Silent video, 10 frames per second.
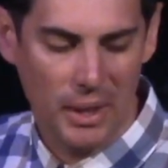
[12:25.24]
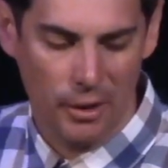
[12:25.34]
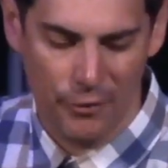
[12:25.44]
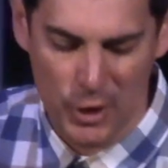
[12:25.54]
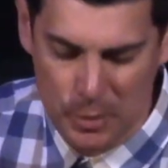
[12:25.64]
get
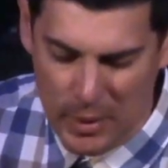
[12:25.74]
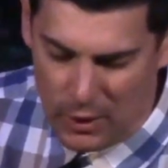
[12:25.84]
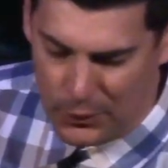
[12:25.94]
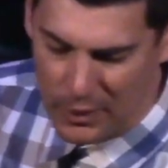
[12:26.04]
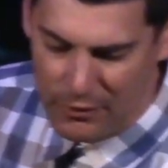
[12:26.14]
to 1 Peter
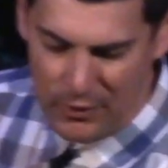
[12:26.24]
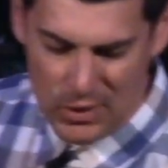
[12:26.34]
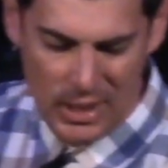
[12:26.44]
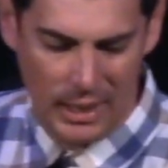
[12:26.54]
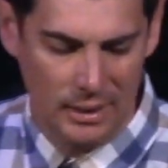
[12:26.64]

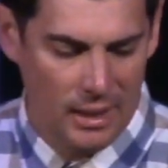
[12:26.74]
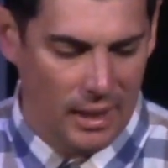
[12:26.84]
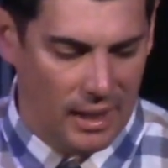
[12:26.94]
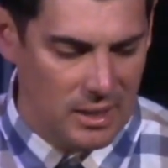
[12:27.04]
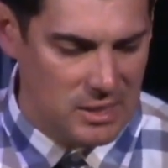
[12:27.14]
3:15,
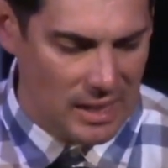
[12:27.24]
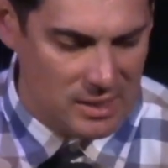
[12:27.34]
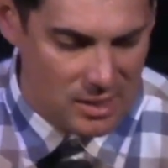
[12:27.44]
he says